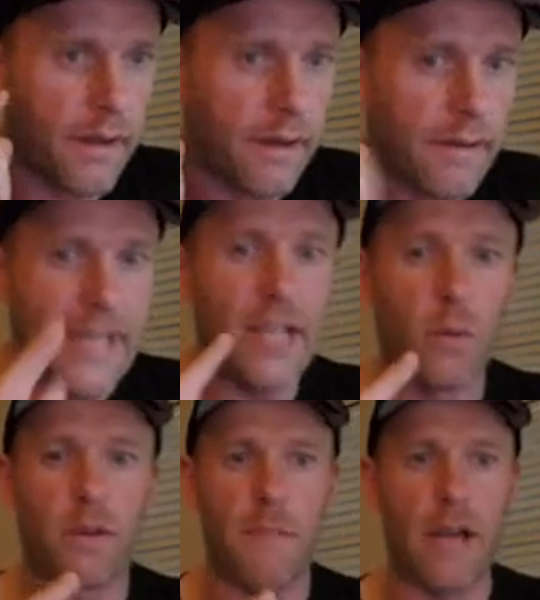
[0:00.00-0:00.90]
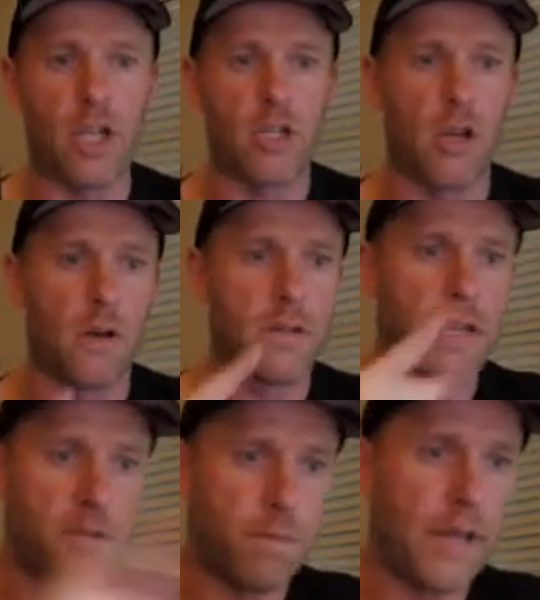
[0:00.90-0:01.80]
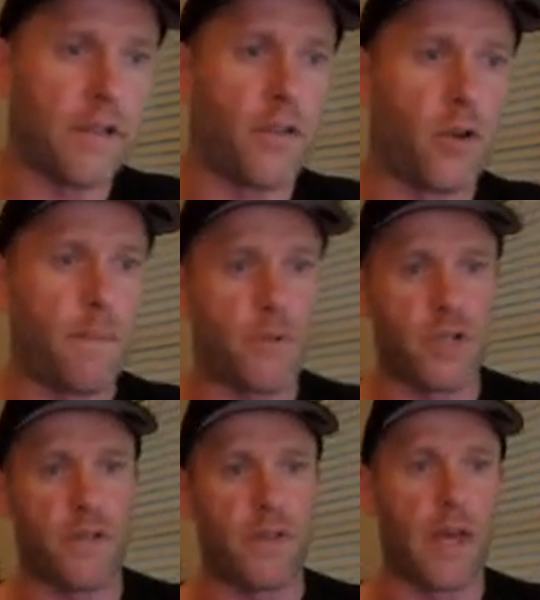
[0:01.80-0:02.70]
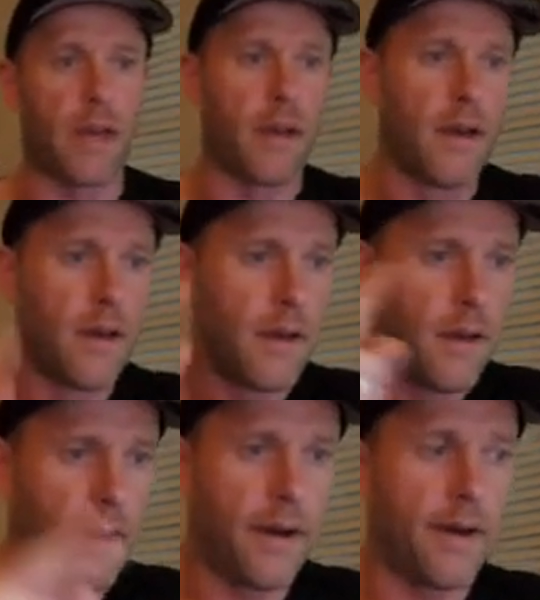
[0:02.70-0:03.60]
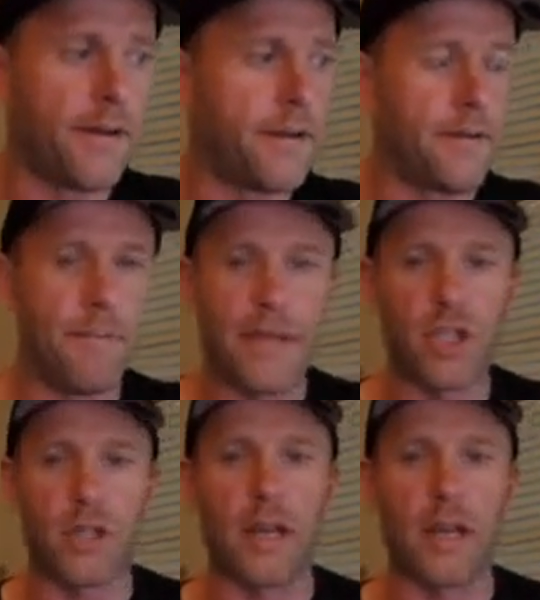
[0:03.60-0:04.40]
lead with their magic sauce, explain the 30% thing, mention the